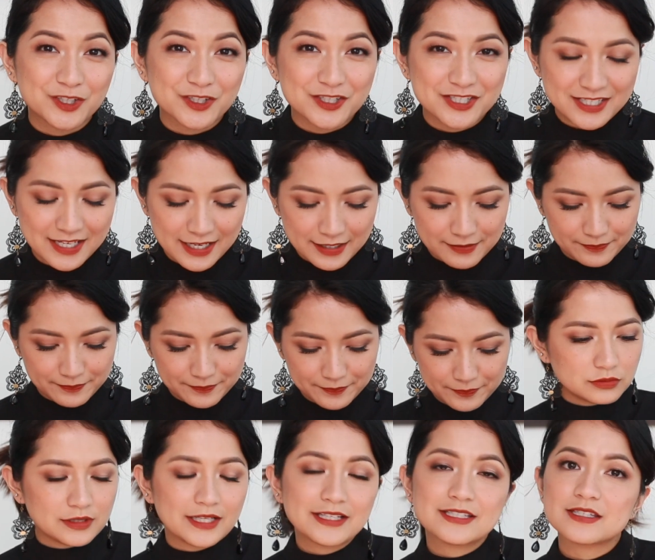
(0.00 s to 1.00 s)
your skin.
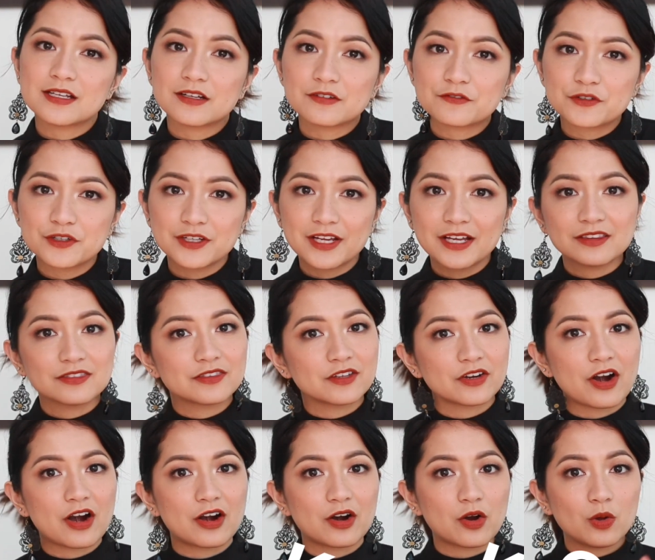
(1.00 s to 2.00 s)
Let's not forget,
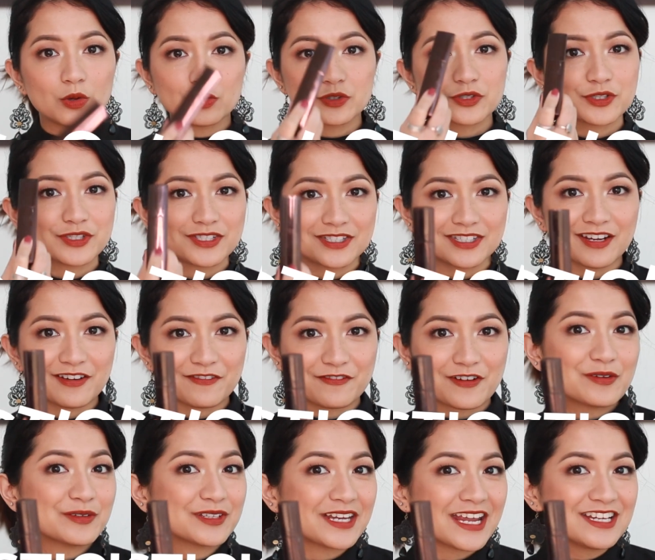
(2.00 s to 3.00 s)
there are also stick
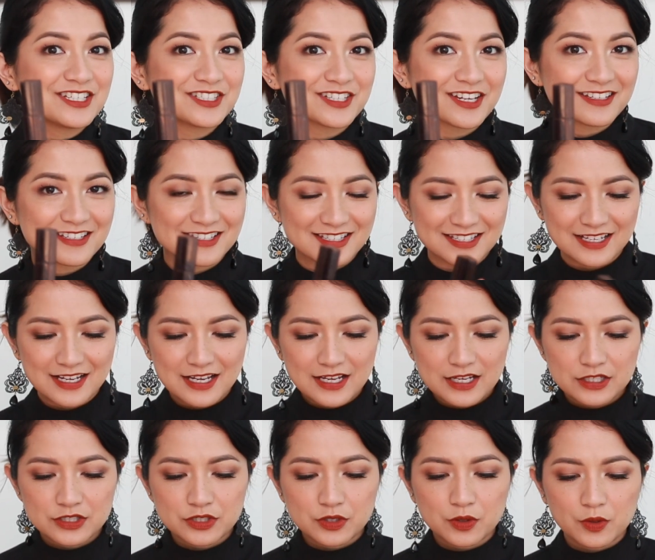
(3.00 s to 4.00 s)
foundations.
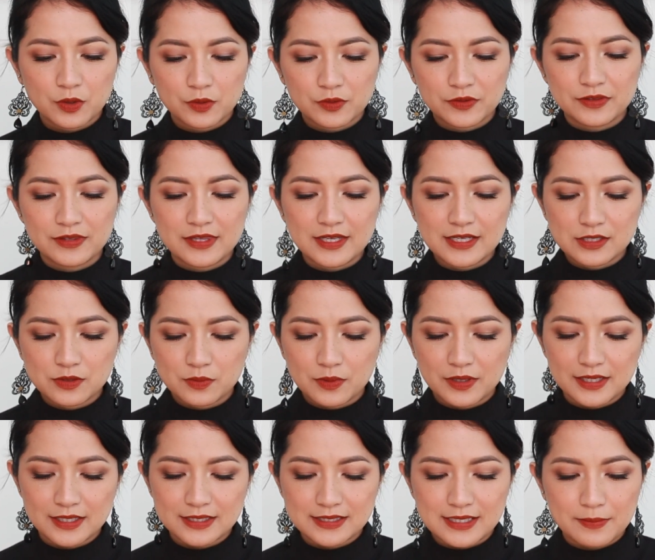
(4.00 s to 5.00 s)
So this
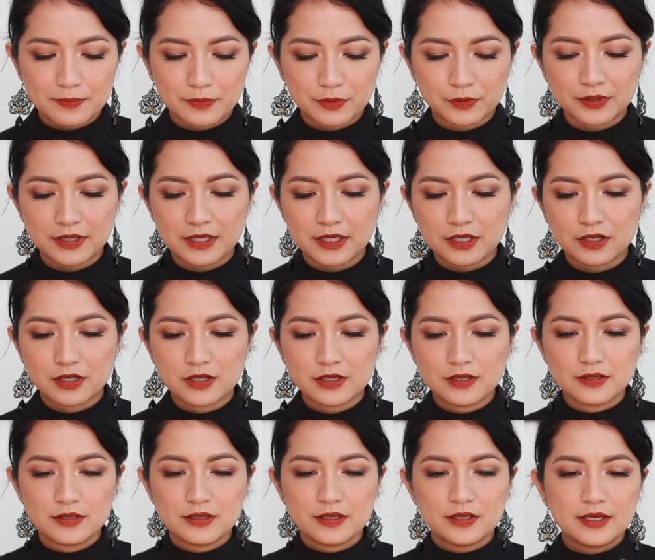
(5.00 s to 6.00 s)
one example
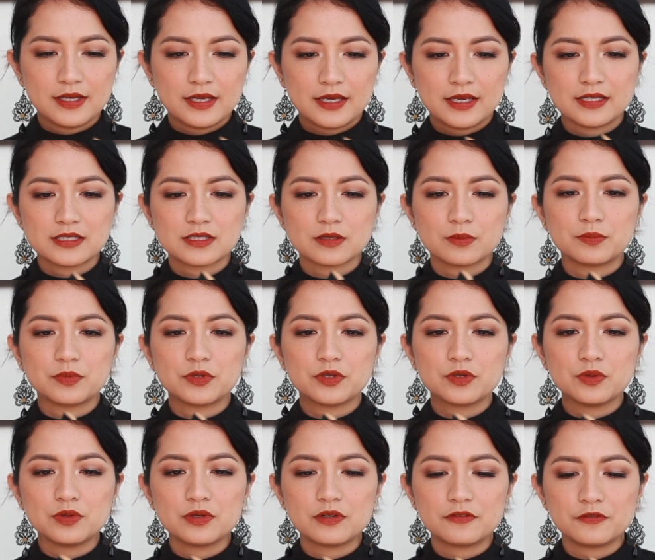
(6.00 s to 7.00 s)
here is a
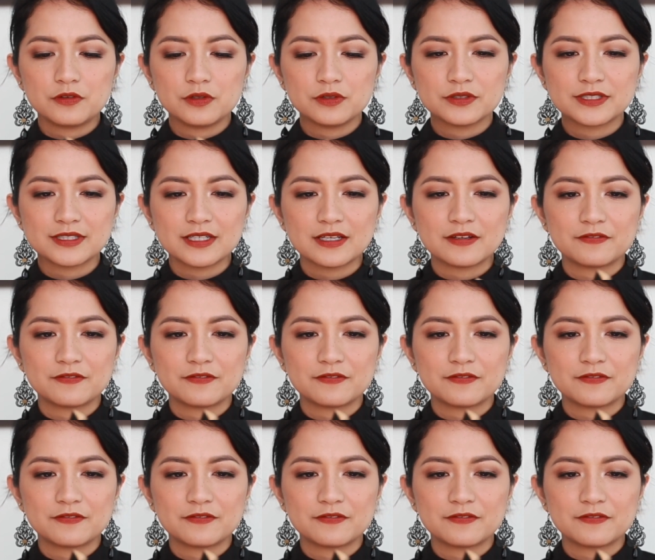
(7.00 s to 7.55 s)
beautiful stick